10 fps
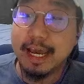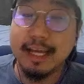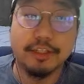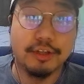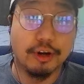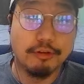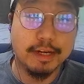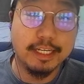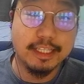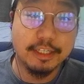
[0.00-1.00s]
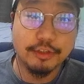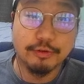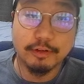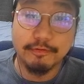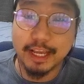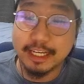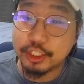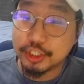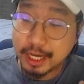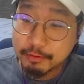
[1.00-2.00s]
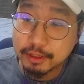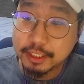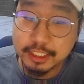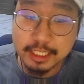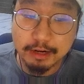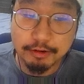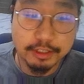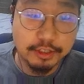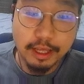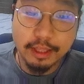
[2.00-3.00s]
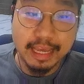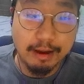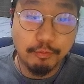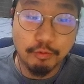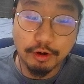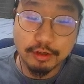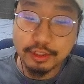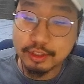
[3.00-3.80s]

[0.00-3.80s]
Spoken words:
is already this sort of like generalist character that works